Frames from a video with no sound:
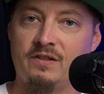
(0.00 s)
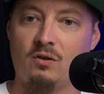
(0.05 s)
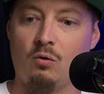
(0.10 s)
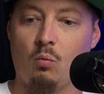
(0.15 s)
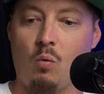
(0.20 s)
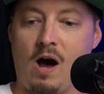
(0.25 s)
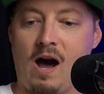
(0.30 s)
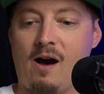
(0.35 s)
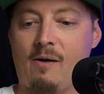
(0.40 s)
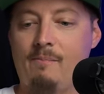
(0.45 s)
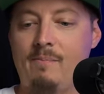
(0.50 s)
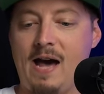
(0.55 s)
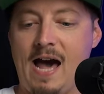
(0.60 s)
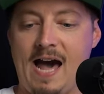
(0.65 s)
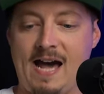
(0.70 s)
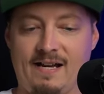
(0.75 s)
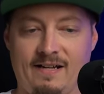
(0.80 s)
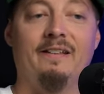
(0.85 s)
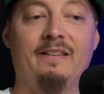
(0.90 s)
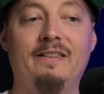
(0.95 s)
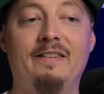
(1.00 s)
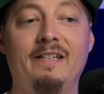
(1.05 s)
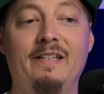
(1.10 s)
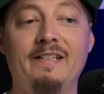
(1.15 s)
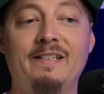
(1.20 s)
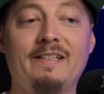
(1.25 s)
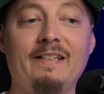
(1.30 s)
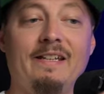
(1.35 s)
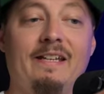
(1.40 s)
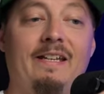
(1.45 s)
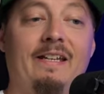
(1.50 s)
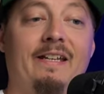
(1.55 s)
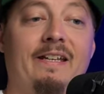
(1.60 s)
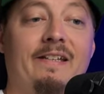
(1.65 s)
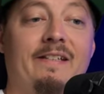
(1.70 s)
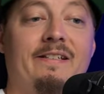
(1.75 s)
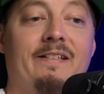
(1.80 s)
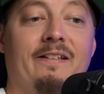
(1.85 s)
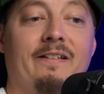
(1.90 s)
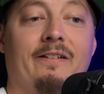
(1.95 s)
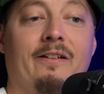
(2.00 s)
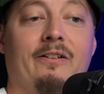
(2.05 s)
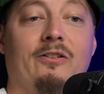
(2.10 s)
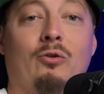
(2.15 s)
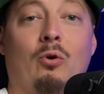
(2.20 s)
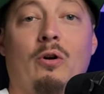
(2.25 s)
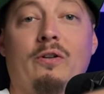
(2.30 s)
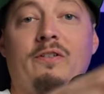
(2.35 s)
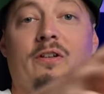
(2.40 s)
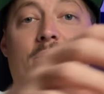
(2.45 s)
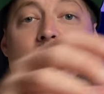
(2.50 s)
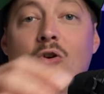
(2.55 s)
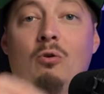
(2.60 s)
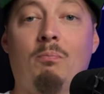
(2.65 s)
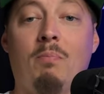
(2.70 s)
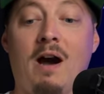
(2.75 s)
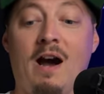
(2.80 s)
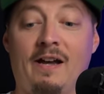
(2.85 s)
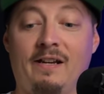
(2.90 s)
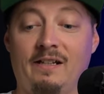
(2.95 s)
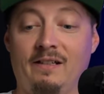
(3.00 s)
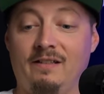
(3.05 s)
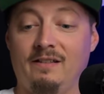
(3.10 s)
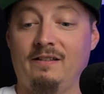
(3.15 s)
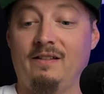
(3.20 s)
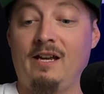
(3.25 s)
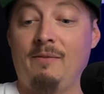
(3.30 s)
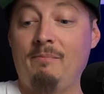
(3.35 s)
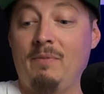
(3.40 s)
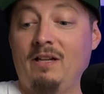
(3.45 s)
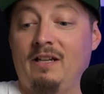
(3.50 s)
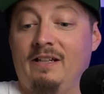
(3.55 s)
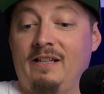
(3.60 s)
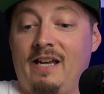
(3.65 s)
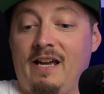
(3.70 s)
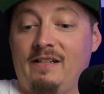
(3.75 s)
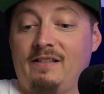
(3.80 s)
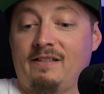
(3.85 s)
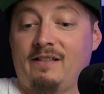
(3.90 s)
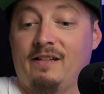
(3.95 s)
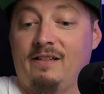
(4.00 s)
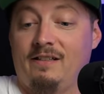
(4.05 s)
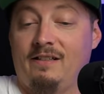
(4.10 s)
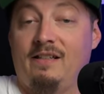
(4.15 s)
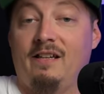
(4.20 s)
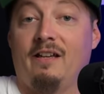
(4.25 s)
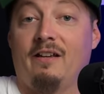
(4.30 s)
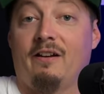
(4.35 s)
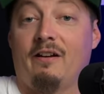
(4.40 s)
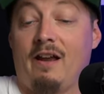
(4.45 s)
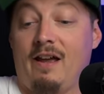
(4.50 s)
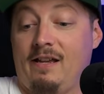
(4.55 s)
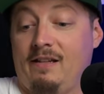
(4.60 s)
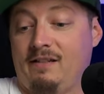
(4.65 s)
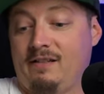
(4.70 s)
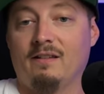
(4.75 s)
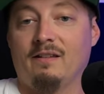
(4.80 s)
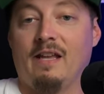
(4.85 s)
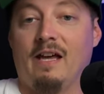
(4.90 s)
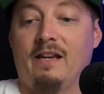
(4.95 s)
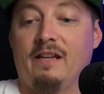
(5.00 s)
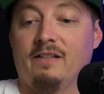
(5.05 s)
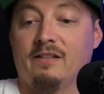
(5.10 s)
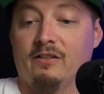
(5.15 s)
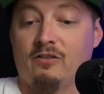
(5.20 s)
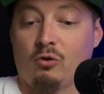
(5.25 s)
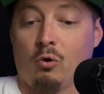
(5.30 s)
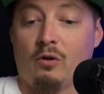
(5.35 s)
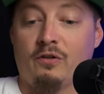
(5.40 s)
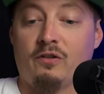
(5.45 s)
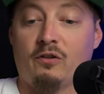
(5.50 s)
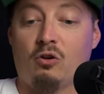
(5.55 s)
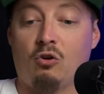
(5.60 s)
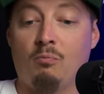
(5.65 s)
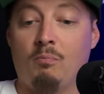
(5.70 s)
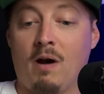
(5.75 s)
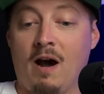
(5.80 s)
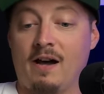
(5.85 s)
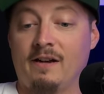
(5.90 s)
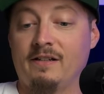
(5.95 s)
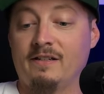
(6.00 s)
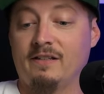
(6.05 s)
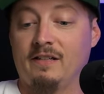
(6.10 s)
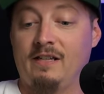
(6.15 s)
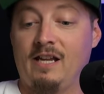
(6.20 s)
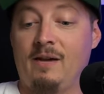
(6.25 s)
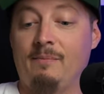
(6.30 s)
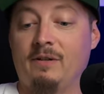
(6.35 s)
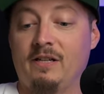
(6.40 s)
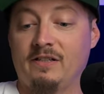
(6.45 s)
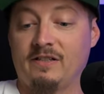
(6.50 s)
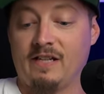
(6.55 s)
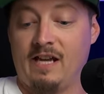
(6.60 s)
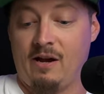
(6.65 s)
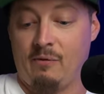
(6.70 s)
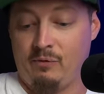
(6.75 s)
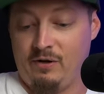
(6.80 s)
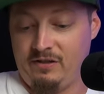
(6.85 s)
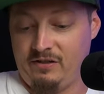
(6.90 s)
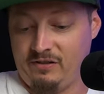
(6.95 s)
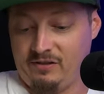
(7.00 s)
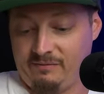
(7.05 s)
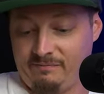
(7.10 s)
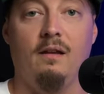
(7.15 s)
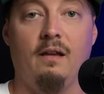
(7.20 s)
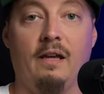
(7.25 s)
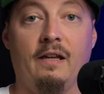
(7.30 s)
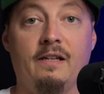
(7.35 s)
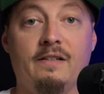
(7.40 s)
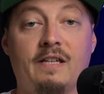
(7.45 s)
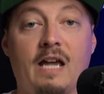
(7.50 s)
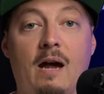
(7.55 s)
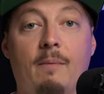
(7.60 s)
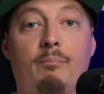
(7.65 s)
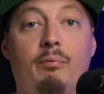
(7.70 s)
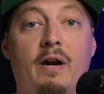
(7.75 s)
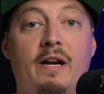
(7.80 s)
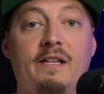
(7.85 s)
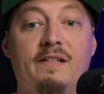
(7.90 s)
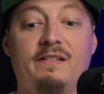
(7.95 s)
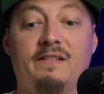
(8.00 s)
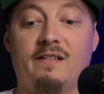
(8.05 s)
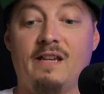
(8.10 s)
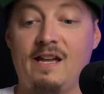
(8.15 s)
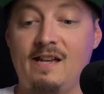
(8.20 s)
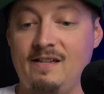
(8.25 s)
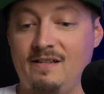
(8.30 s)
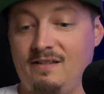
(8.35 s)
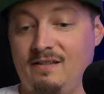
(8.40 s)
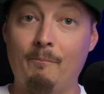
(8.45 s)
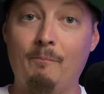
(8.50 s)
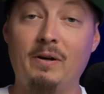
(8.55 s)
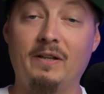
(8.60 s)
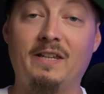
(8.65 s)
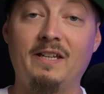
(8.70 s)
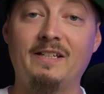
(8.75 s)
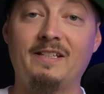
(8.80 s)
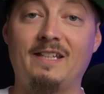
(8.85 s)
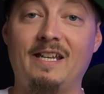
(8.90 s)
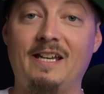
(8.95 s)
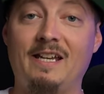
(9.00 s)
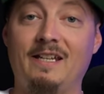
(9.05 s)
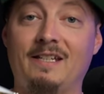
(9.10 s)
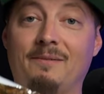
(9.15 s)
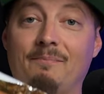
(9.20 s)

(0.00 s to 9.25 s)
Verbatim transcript: a while back. This is the torta cubana de milanesa de res. That is a torta cubana is the name of the sandwich, and it's got breaded steak. But this thing is